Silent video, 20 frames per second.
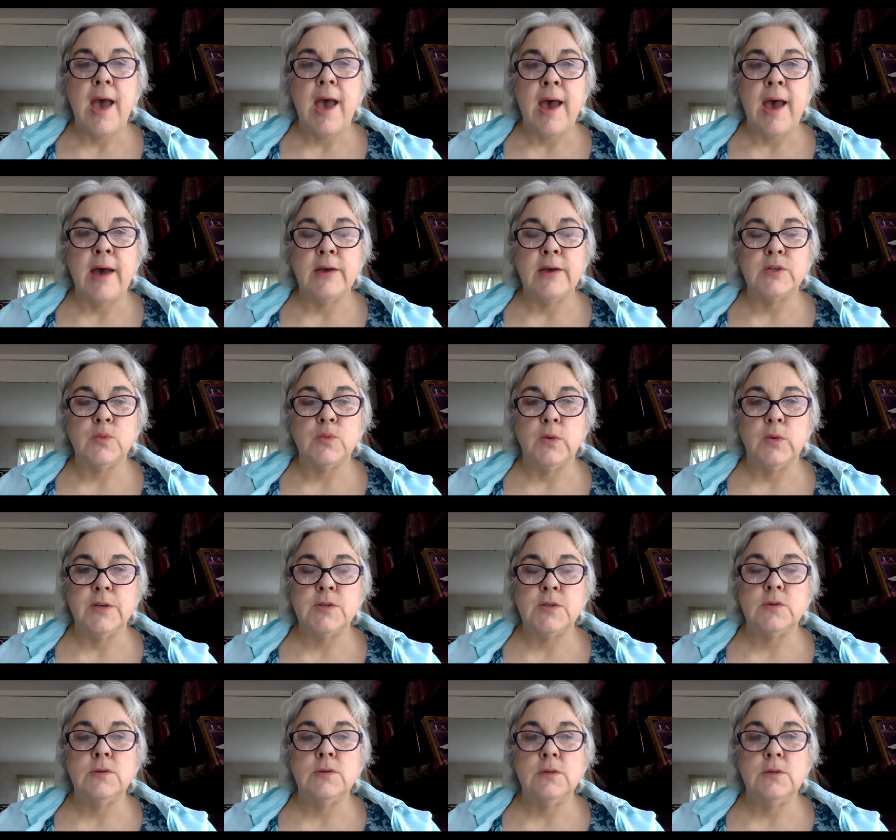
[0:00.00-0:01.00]
as
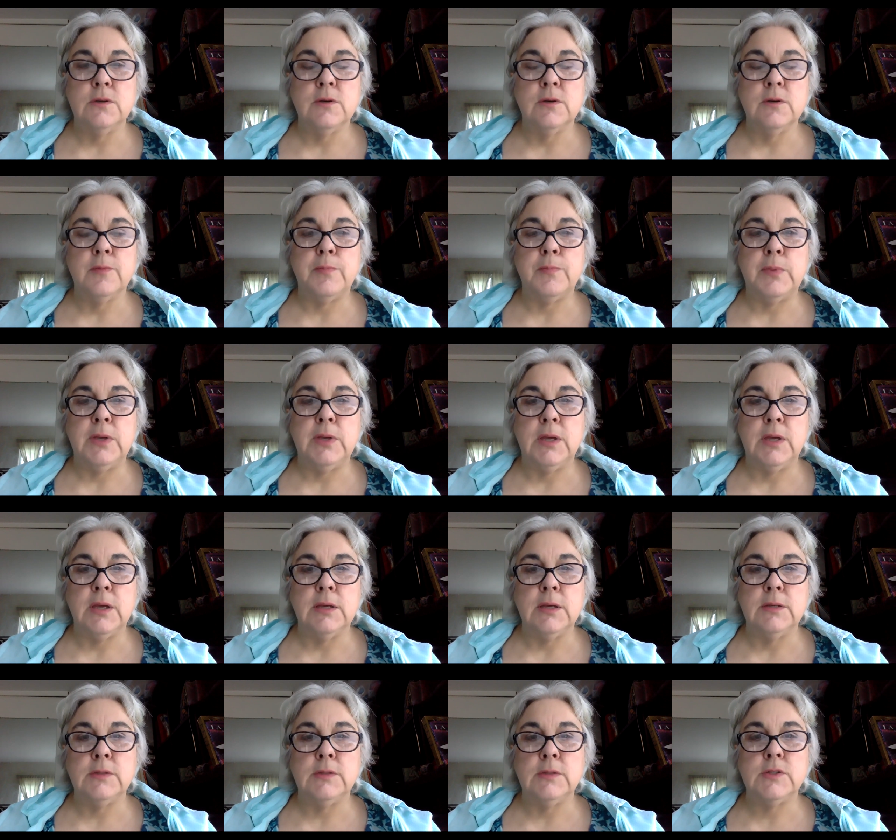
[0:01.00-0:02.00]
Western Europe
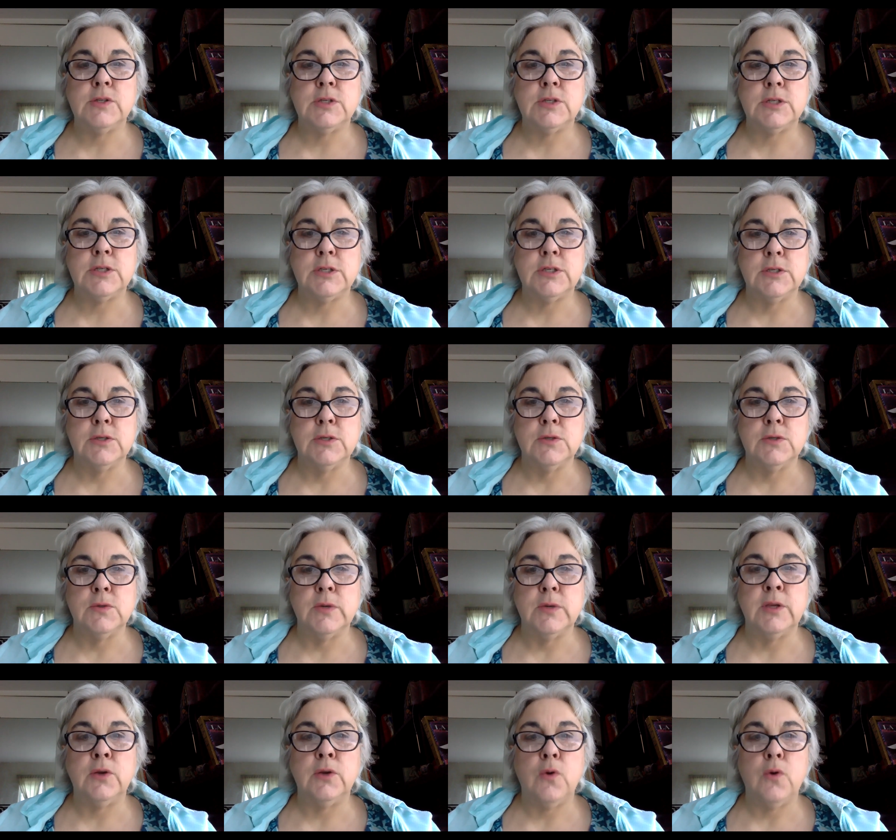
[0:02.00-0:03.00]
begins to
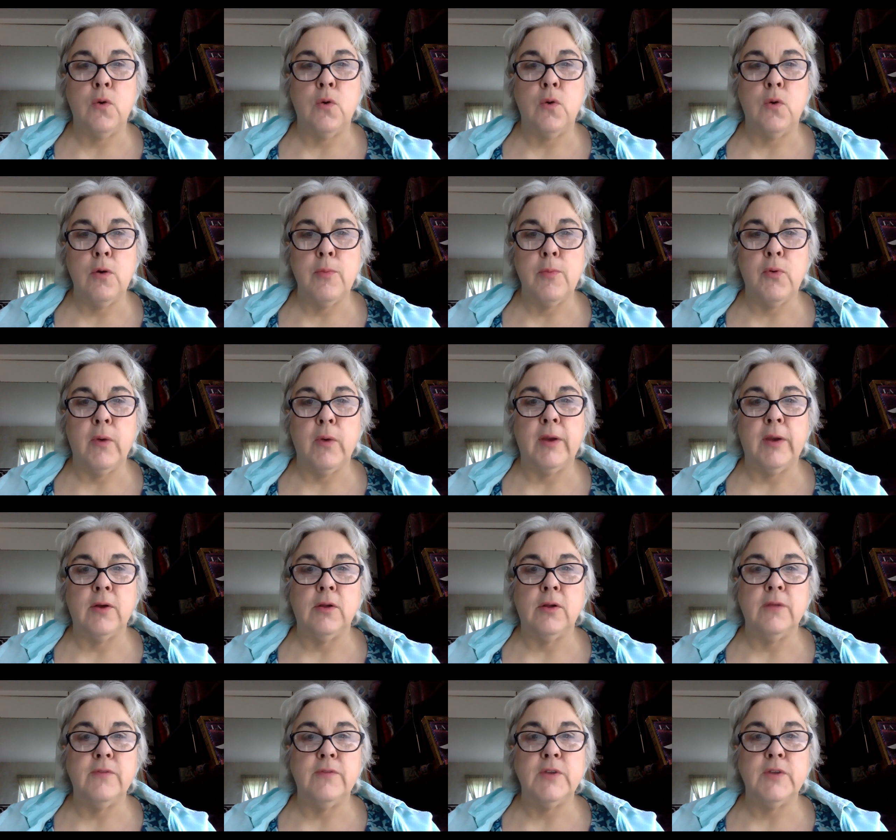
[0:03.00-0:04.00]
incorporate
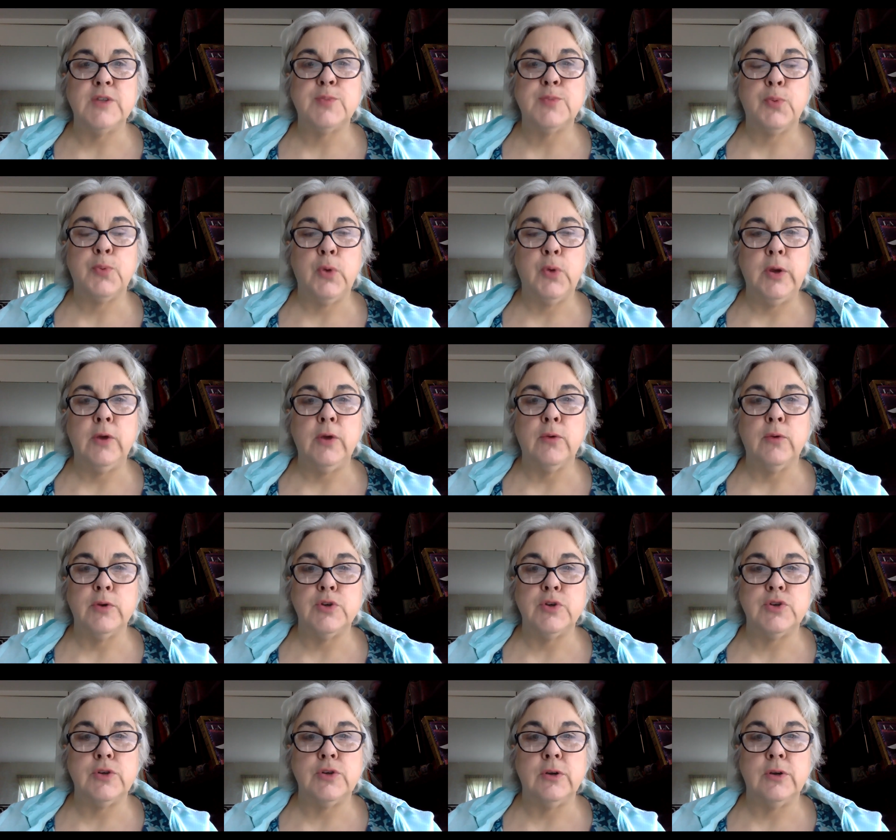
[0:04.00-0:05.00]
all of these
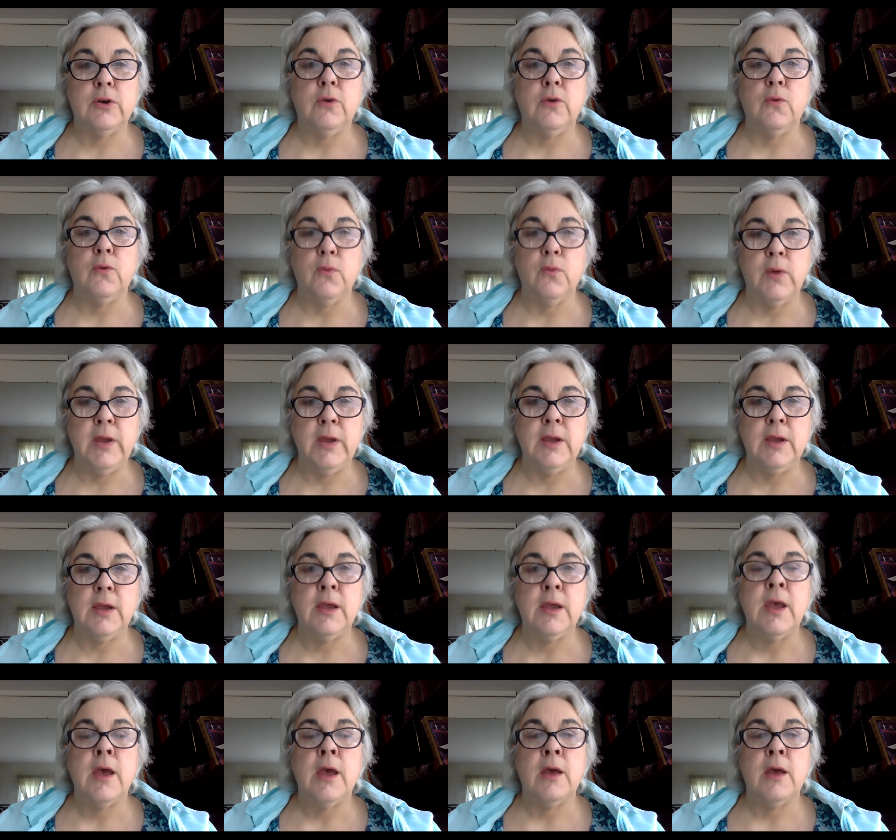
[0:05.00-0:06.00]
pre-Christian Greek
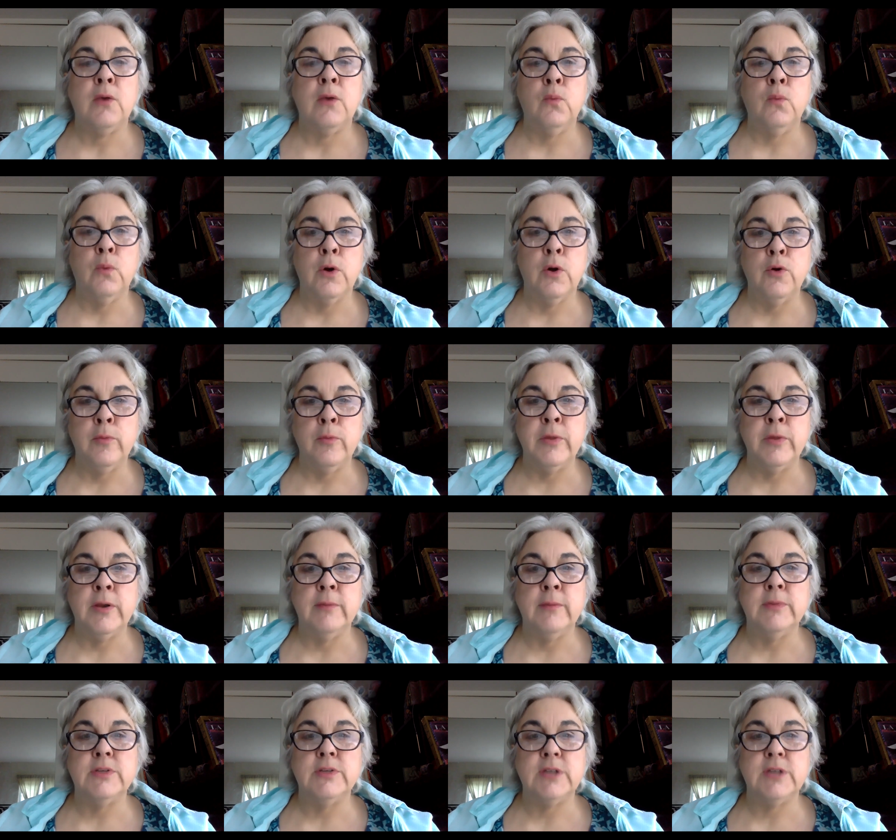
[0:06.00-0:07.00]
and
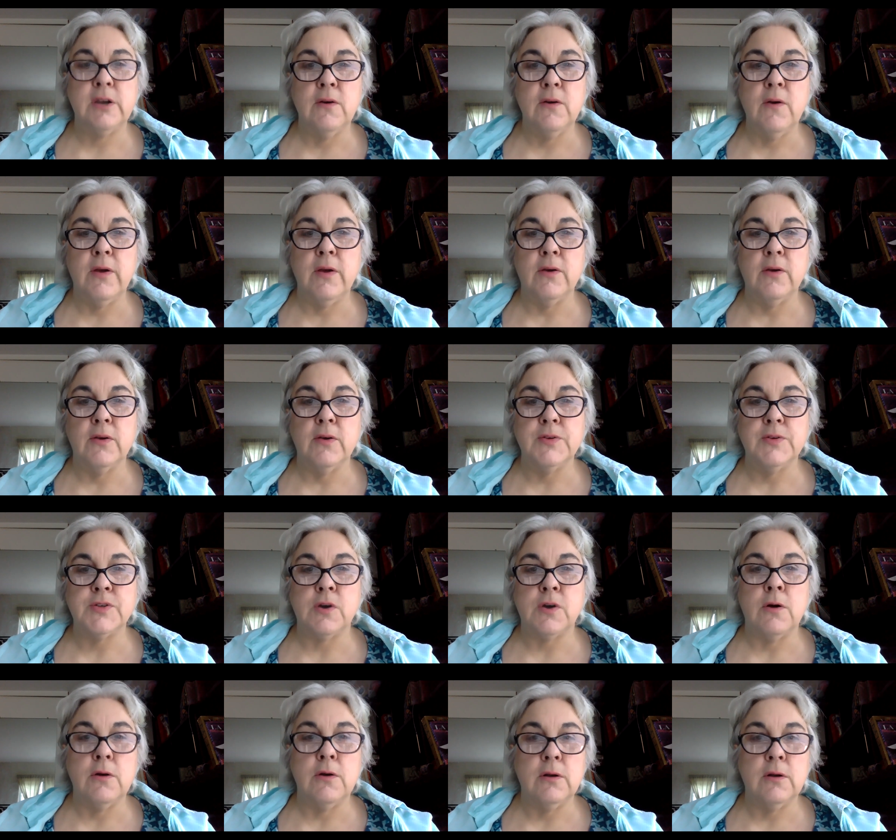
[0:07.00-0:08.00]
Roman materials,
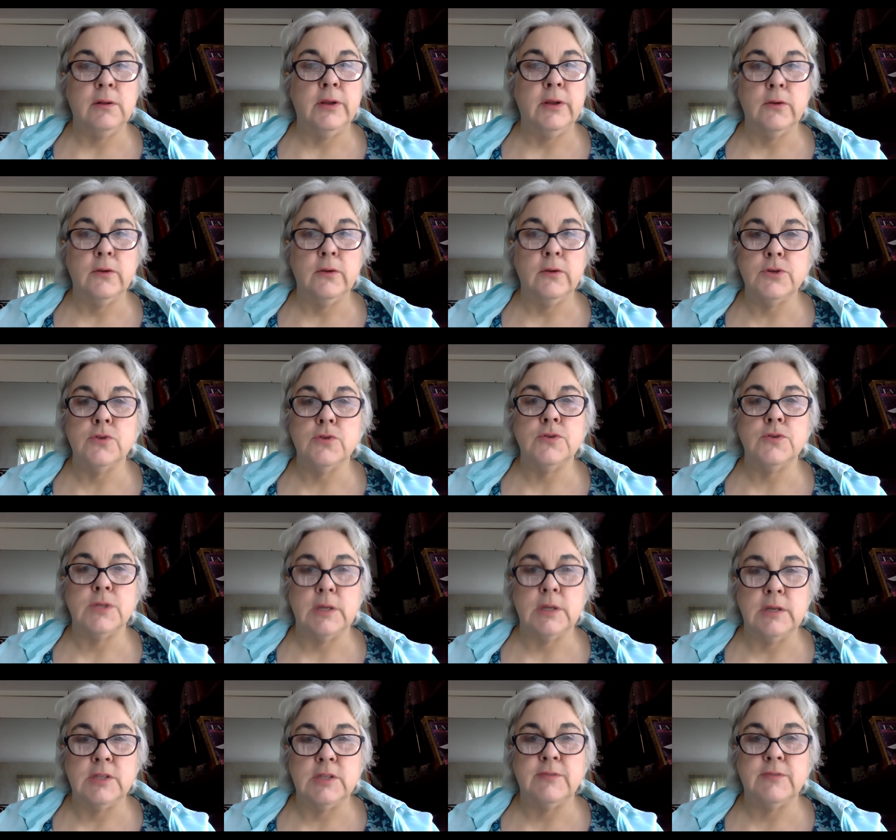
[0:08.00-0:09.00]
art, literature,
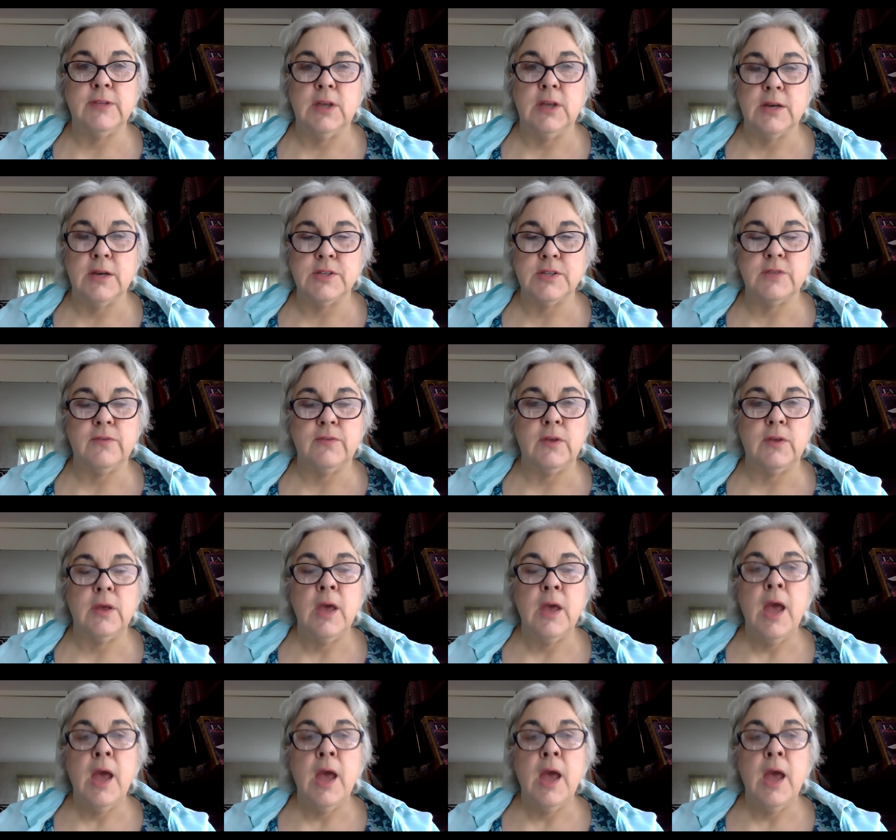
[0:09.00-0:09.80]
science, philosophy,